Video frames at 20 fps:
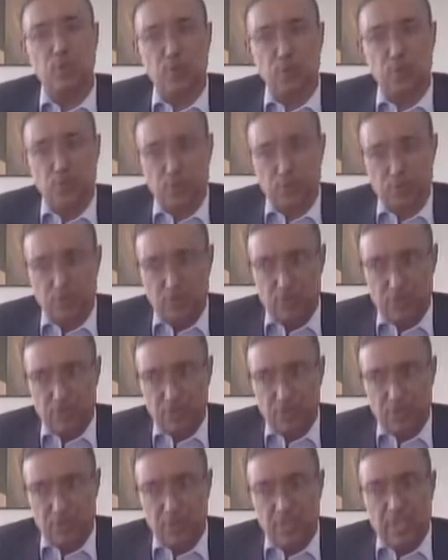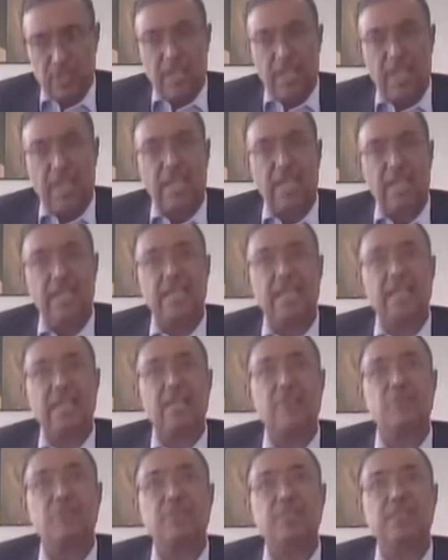loans.
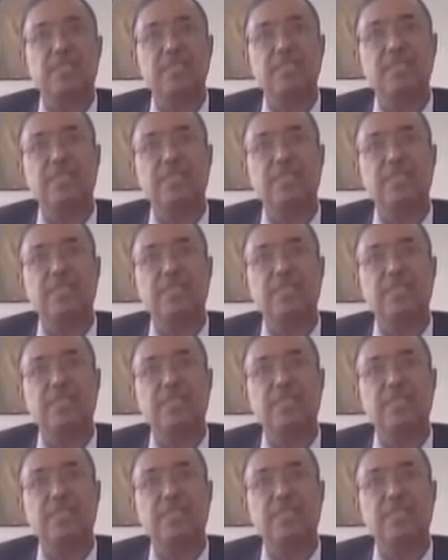And with this